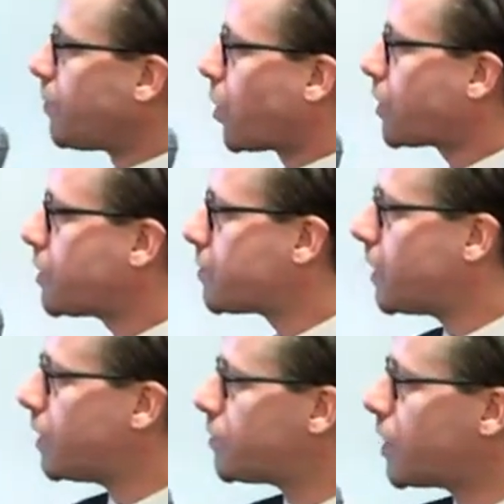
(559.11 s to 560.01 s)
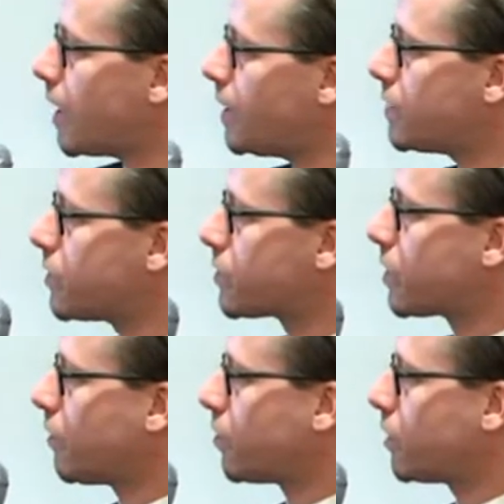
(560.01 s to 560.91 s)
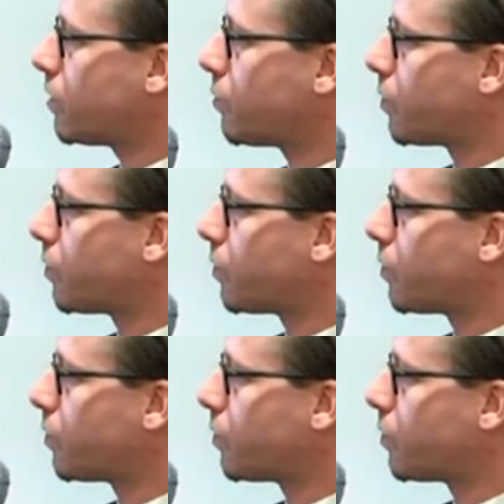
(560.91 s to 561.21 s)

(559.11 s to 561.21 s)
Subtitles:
parties may obtain discovery